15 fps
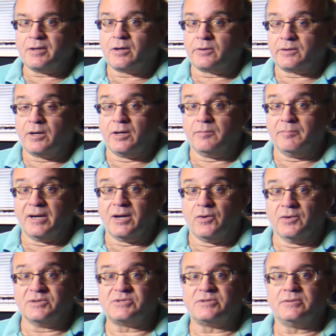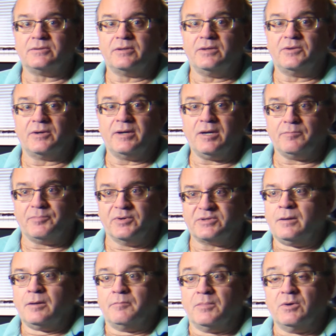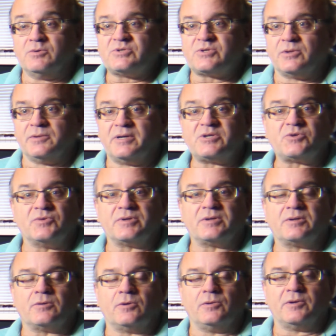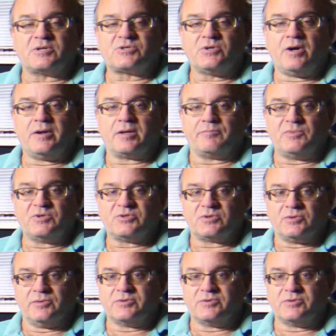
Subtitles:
are unbalanced in their output. Most electric or electronic musical